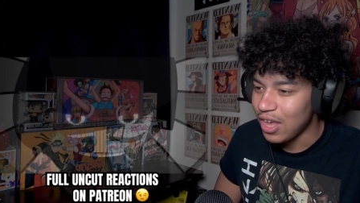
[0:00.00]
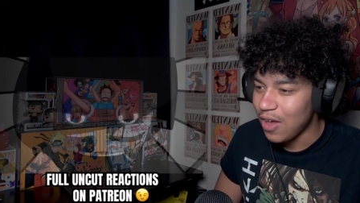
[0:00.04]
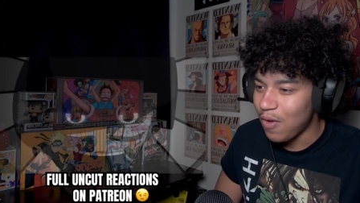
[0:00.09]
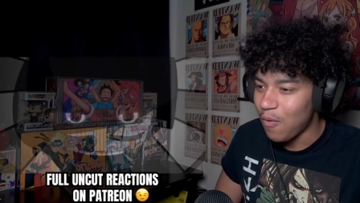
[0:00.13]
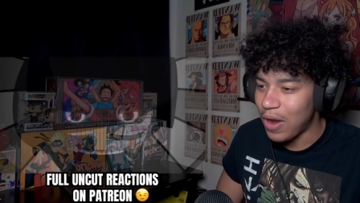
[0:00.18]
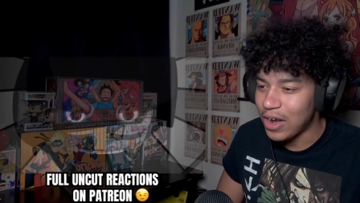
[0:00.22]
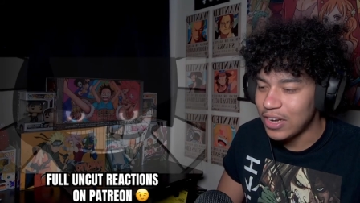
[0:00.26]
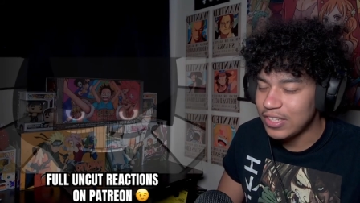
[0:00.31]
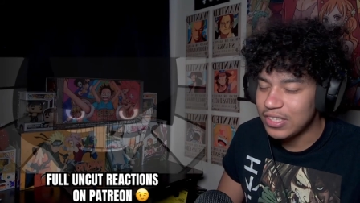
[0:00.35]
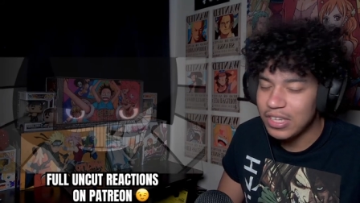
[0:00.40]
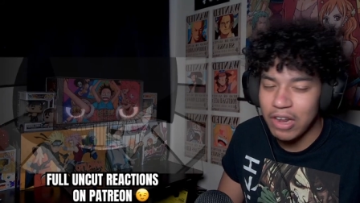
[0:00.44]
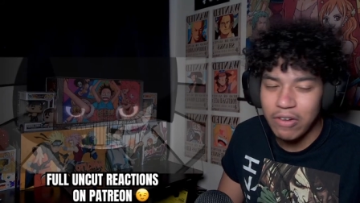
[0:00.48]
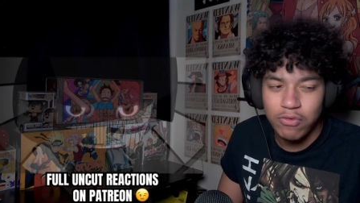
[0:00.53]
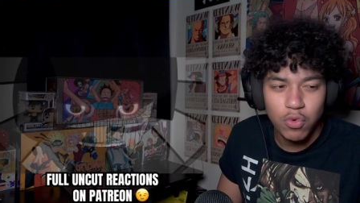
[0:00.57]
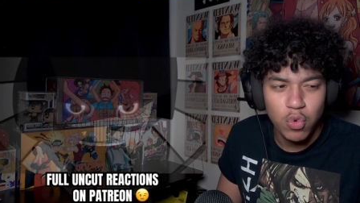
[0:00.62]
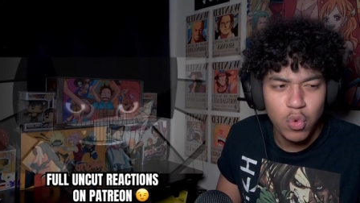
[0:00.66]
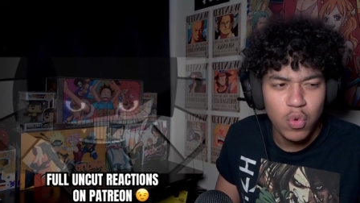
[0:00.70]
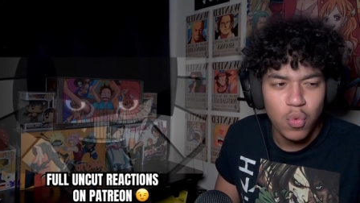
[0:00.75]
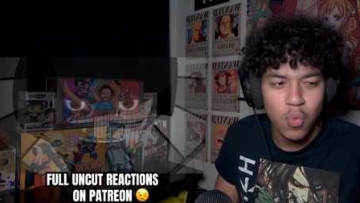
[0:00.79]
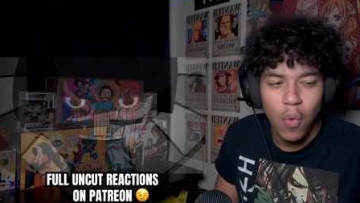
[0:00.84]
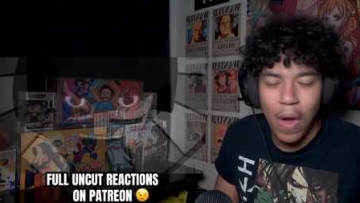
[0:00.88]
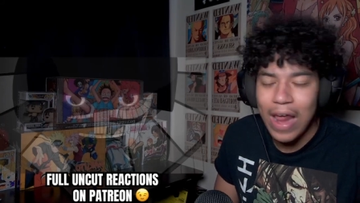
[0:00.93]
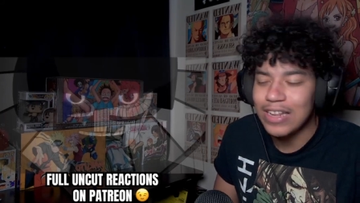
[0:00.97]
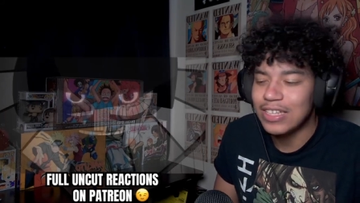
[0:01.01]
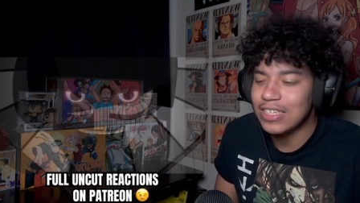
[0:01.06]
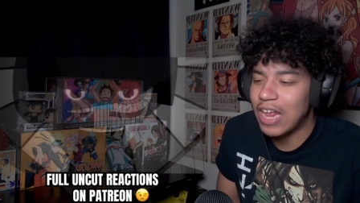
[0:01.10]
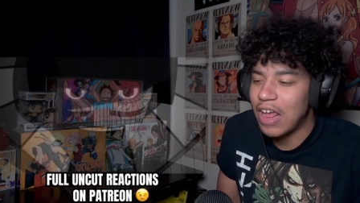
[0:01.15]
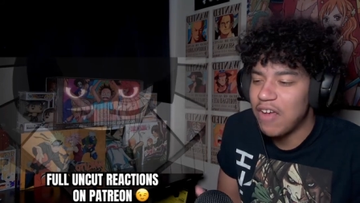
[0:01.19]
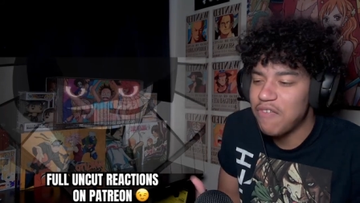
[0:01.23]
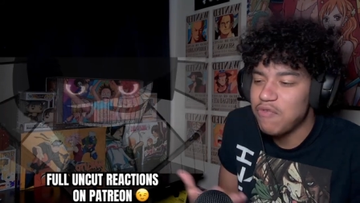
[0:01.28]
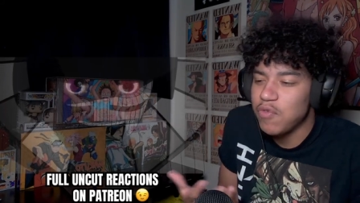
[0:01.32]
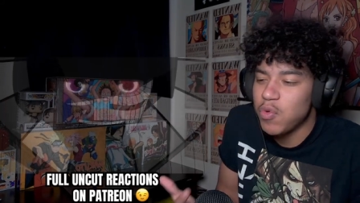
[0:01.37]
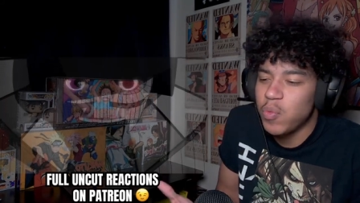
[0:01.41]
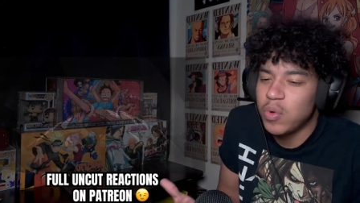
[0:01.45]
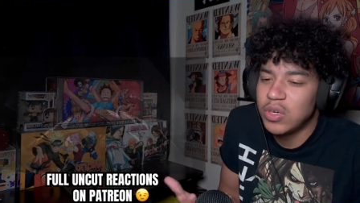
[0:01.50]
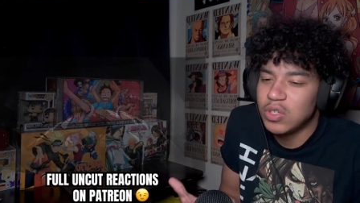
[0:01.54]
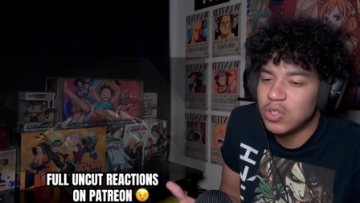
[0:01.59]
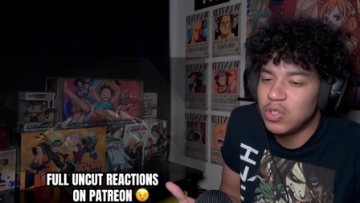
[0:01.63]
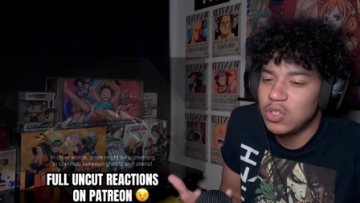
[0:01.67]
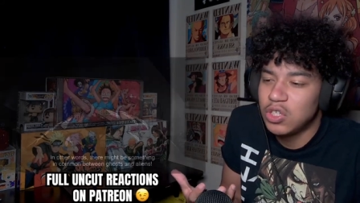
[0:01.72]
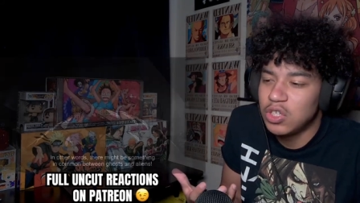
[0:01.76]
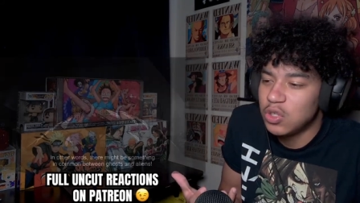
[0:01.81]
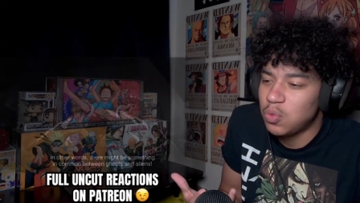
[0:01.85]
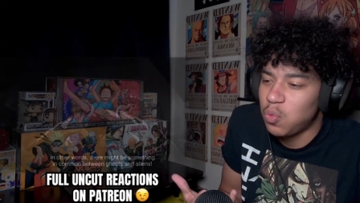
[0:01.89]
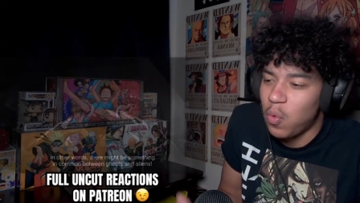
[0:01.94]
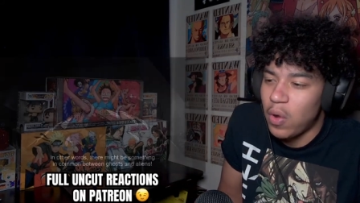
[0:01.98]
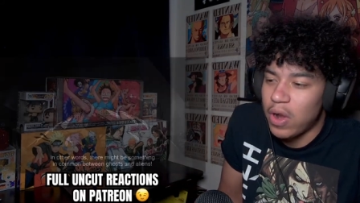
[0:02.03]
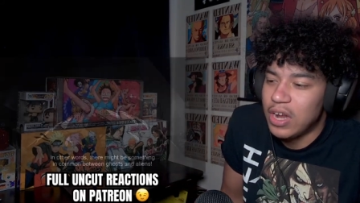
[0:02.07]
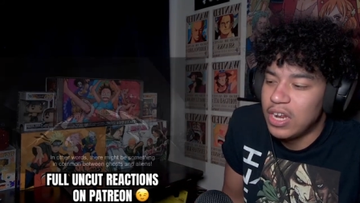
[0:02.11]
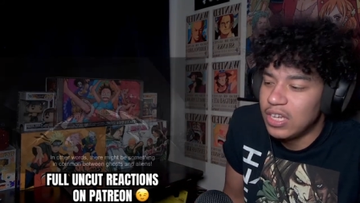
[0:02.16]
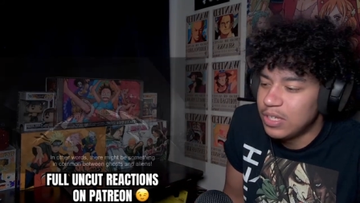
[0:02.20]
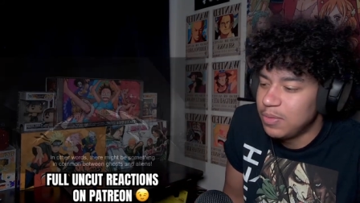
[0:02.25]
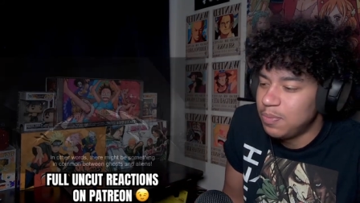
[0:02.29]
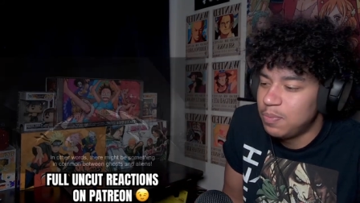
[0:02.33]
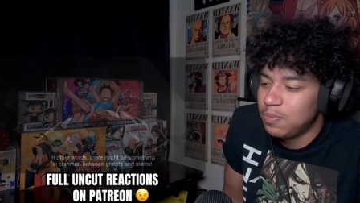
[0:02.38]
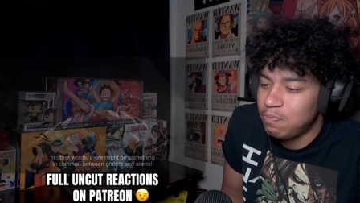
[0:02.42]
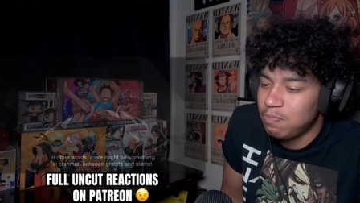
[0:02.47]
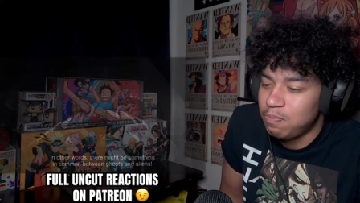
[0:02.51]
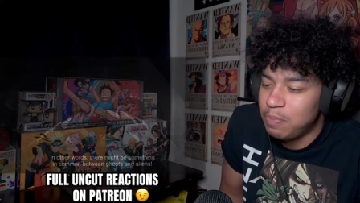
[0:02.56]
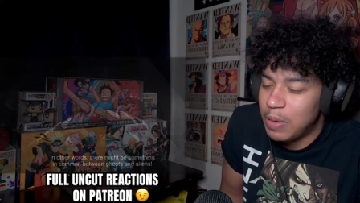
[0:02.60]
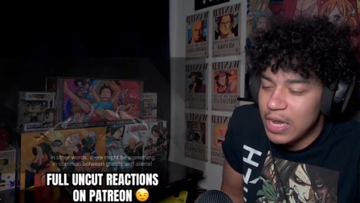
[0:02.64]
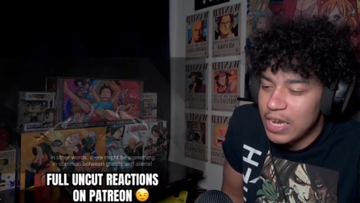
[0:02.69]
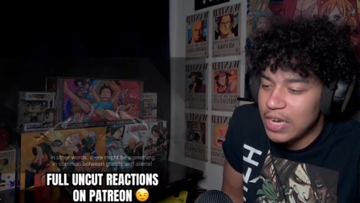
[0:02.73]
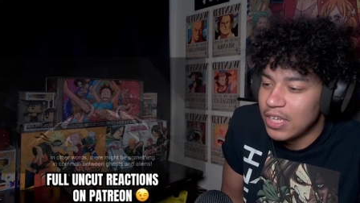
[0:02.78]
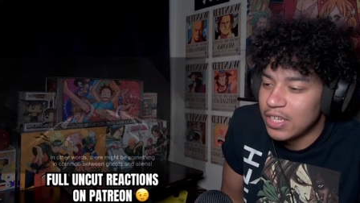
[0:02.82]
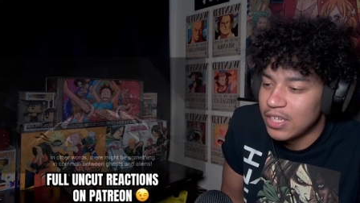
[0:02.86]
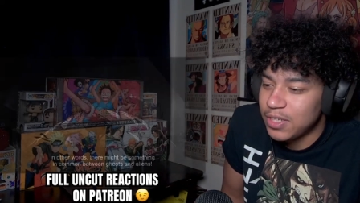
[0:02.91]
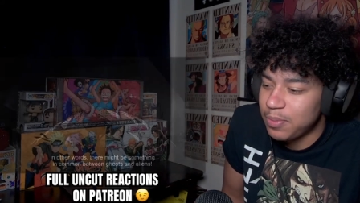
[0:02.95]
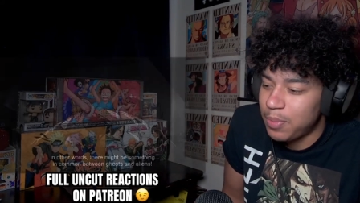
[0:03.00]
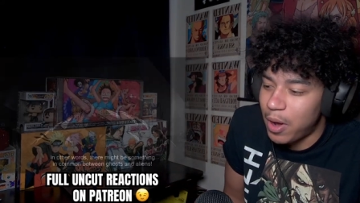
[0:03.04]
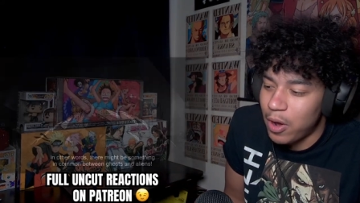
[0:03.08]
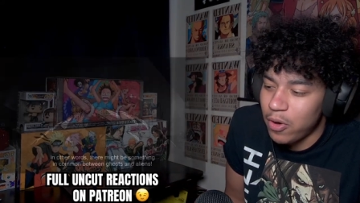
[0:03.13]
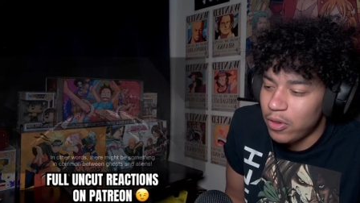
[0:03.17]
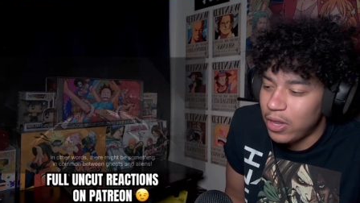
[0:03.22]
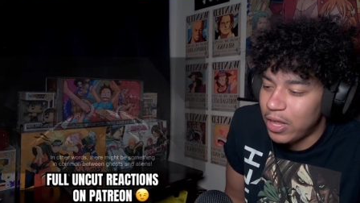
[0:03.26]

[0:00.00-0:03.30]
Why does everyone just want his penis, bro?